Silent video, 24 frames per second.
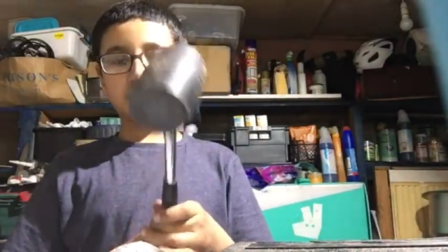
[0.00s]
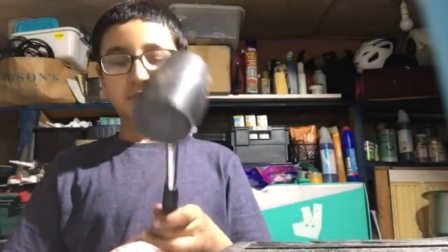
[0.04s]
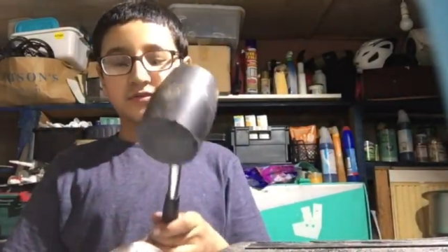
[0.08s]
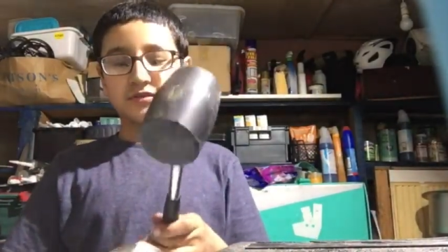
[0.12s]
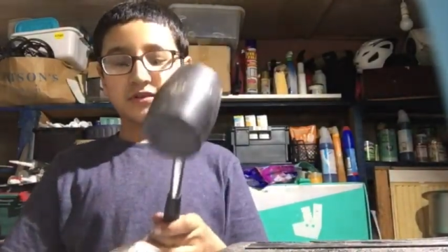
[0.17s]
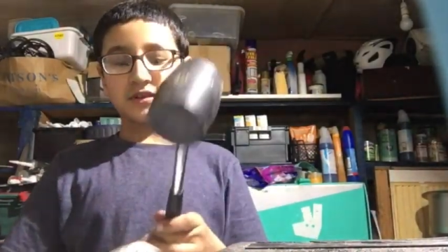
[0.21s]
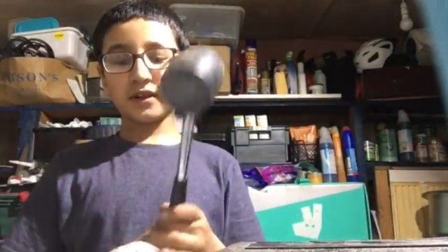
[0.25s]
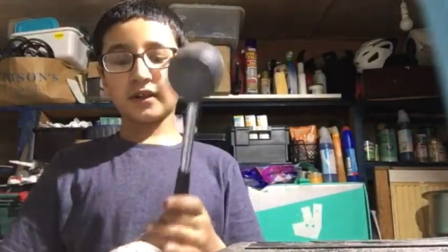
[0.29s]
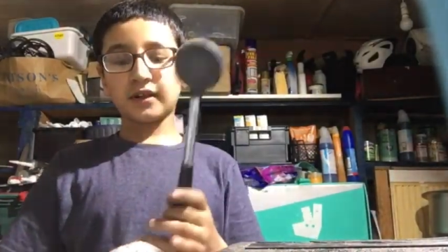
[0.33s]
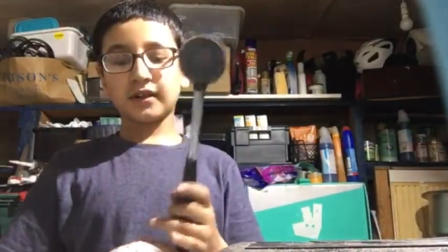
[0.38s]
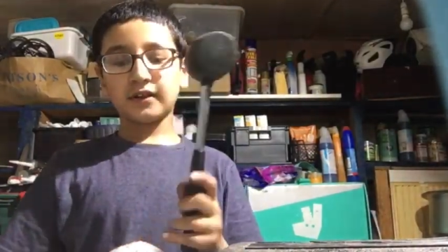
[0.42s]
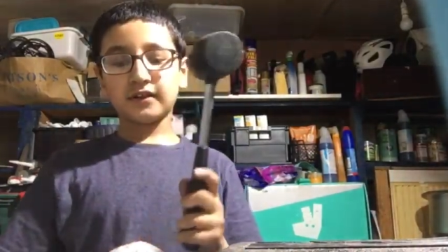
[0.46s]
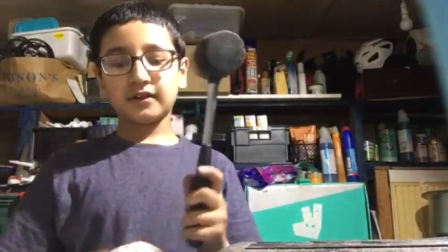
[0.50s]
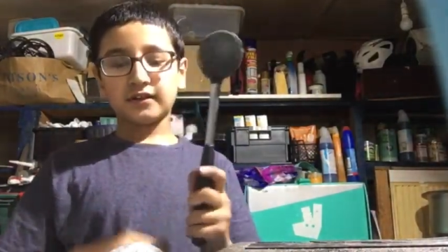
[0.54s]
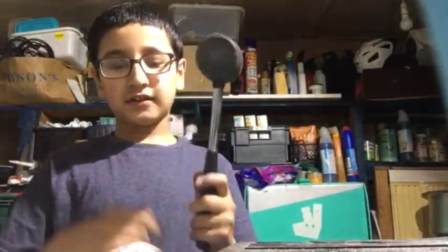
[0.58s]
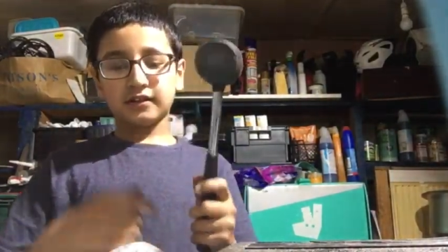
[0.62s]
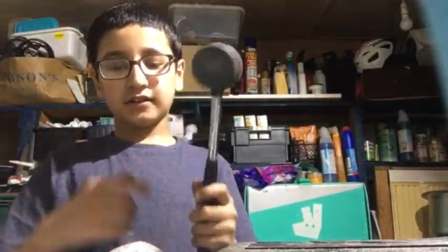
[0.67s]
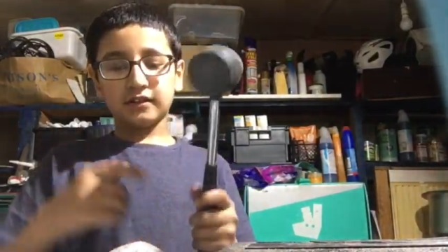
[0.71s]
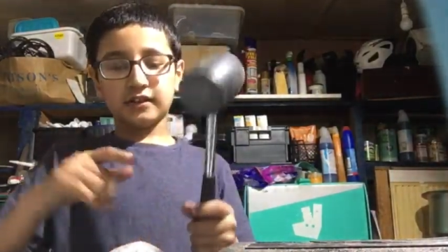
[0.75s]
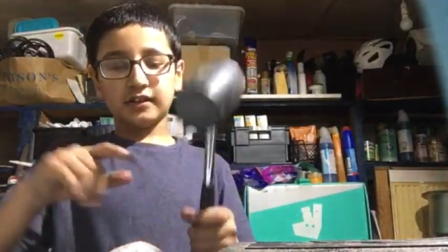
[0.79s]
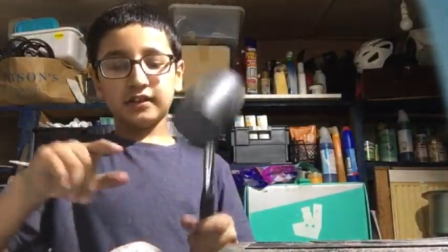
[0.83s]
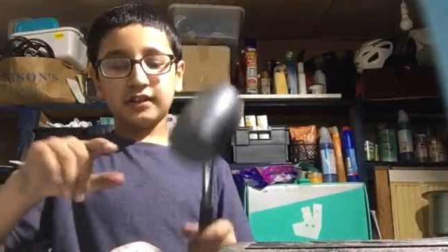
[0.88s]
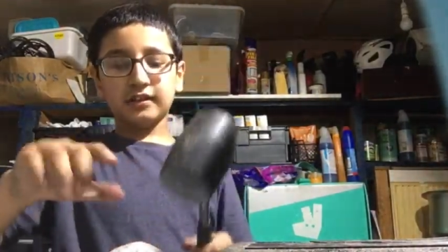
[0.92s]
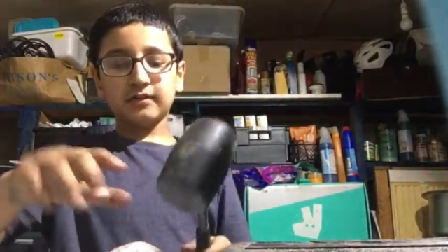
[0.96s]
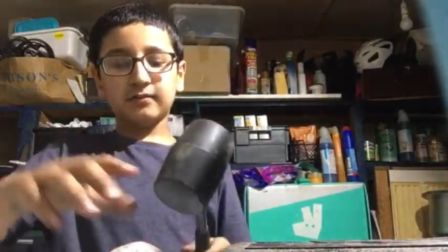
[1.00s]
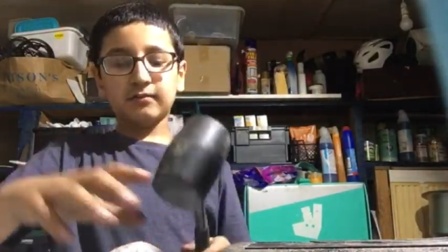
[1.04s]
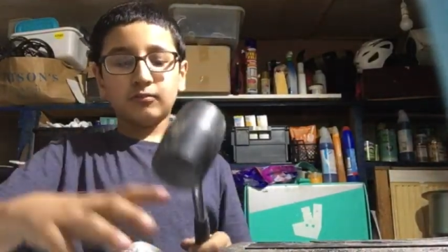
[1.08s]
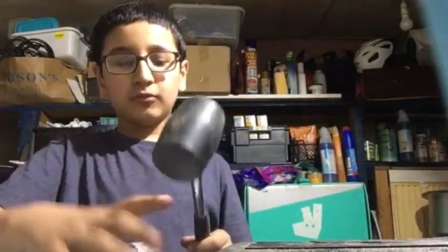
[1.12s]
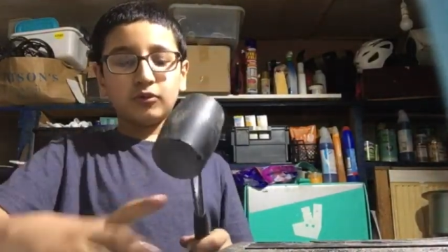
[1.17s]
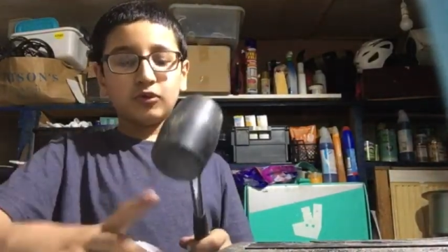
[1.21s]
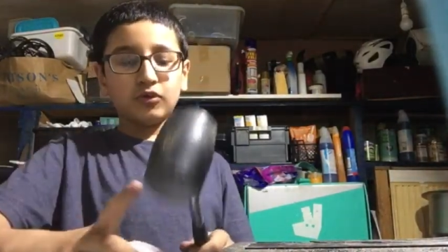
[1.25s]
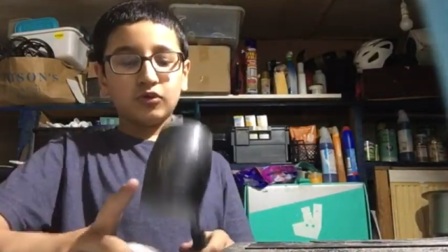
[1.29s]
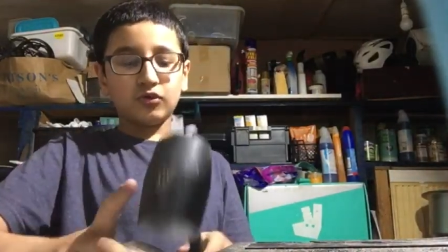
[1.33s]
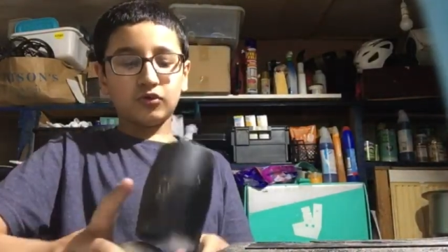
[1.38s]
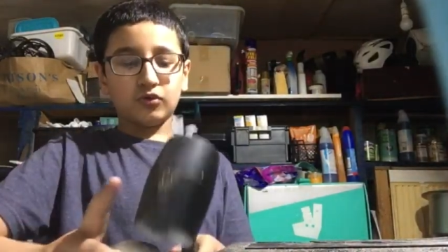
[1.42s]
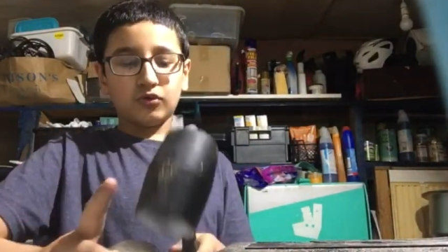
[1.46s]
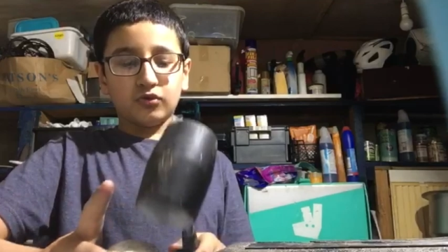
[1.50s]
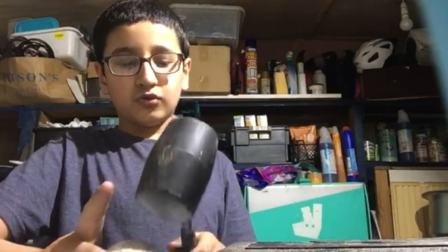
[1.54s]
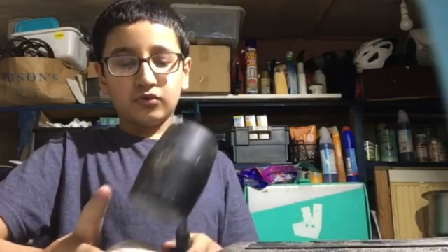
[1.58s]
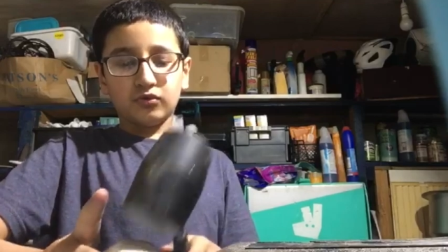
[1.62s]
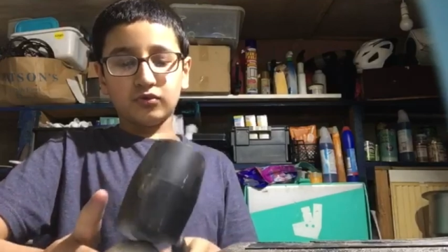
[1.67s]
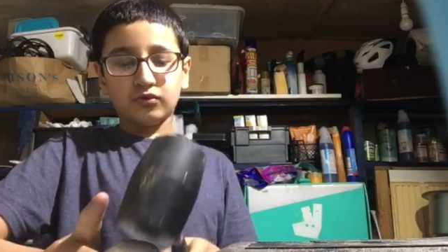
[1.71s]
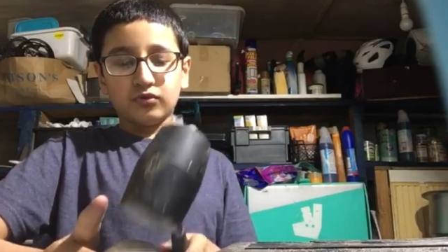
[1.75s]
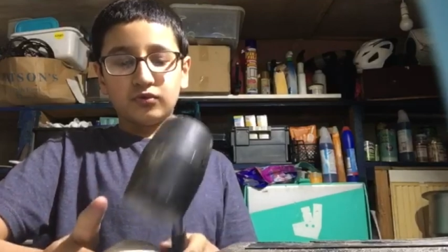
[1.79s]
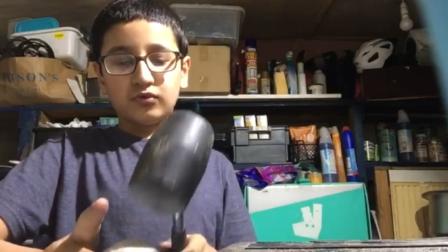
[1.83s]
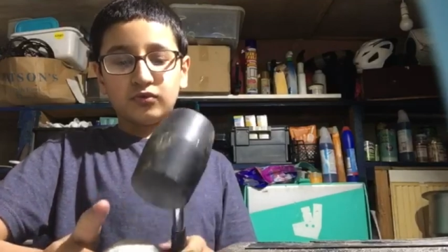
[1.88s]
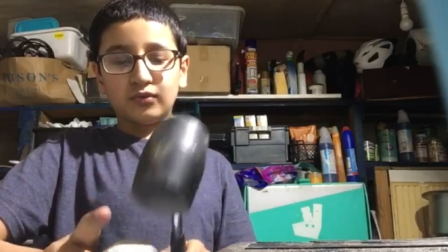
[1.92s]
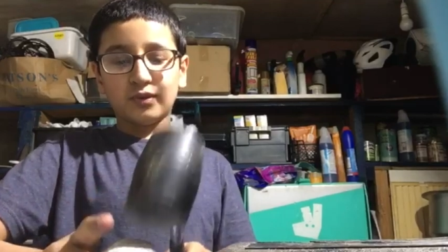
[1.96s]
a little more
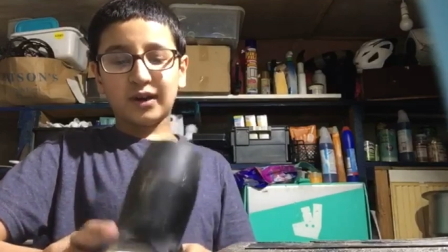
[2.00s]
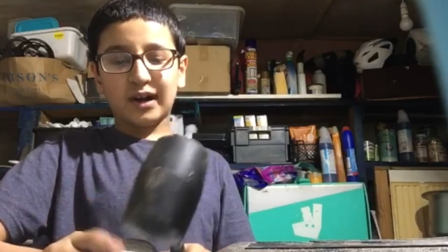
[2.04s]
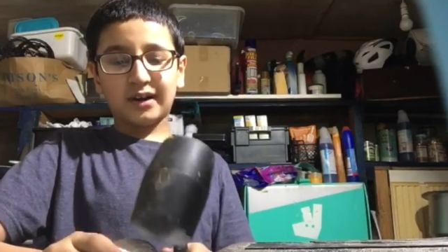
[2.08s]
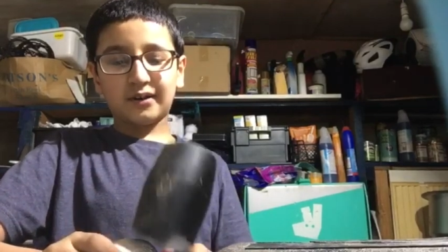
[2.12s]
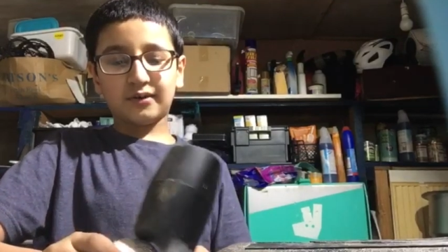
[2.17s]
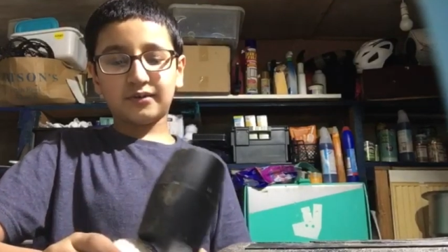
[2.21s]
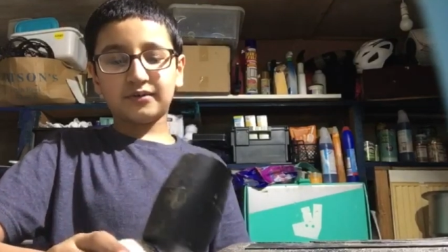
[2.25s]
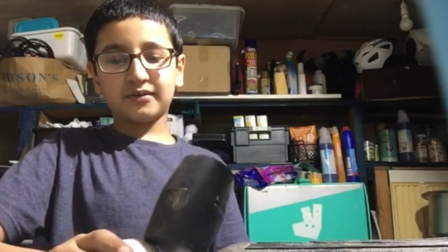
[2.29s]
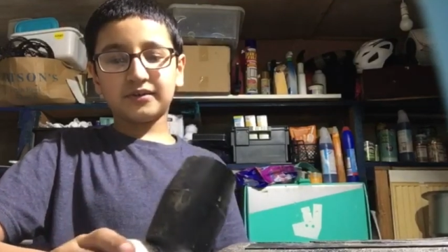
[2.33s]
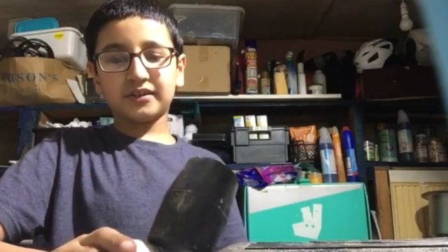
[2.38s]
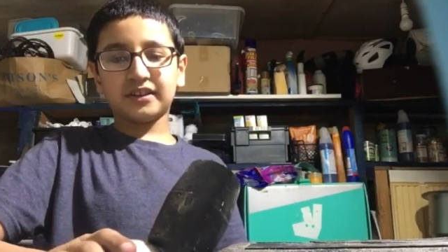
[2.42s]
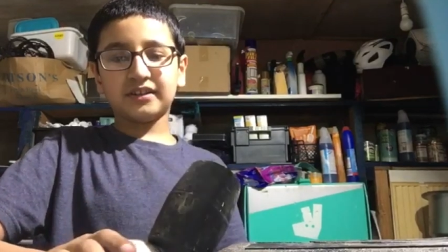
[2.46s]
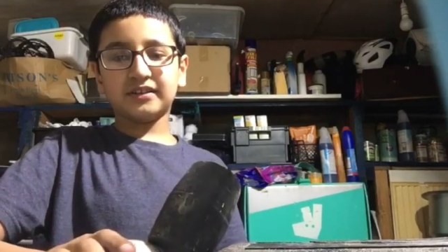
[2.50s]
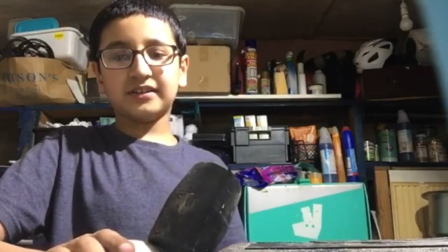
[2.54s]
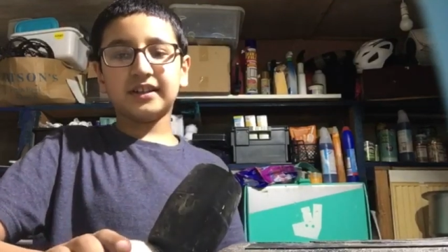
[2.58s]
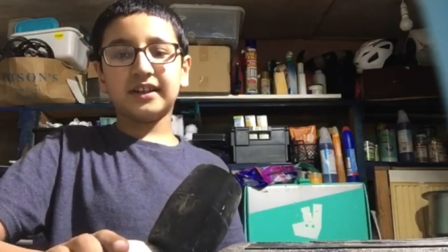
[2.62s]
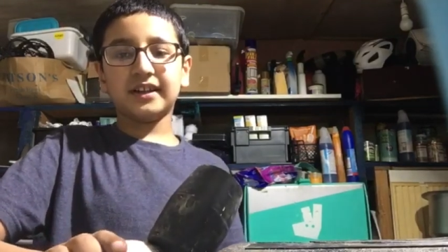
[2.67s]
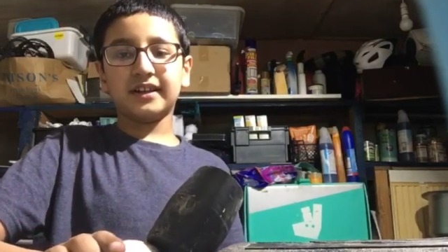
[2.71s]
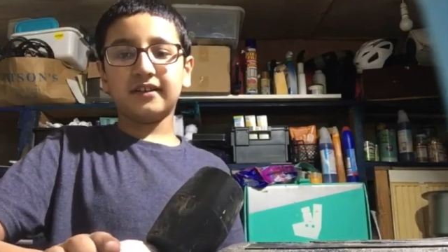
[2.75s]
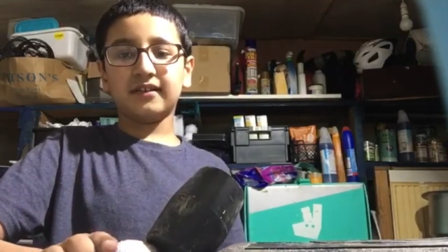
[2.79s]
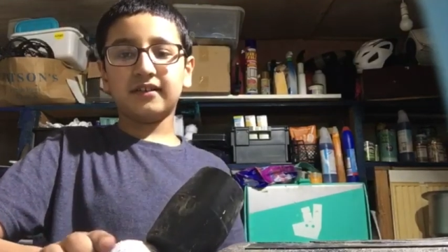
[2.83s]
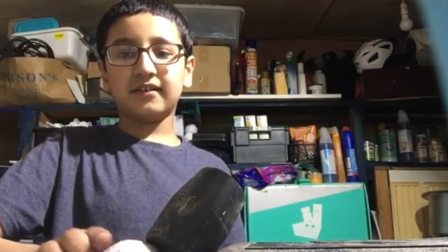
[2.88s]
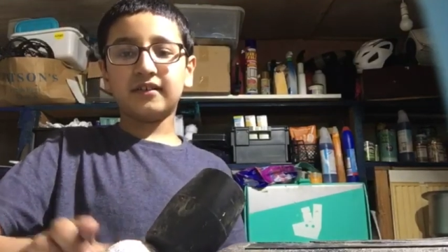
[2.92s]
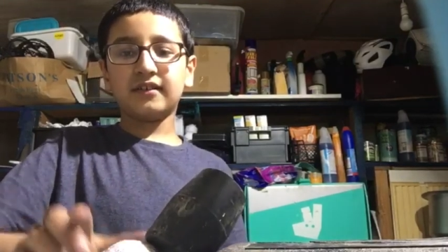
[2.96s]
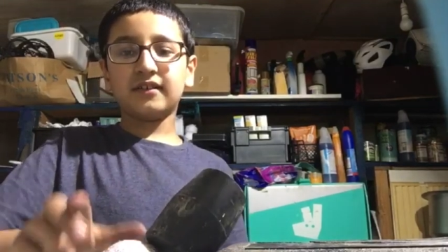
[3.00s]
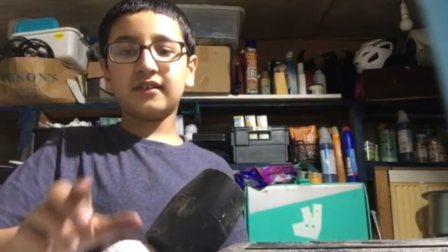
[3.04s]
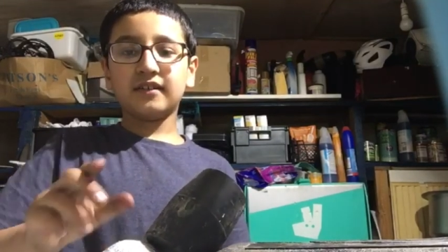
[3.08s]
round, and then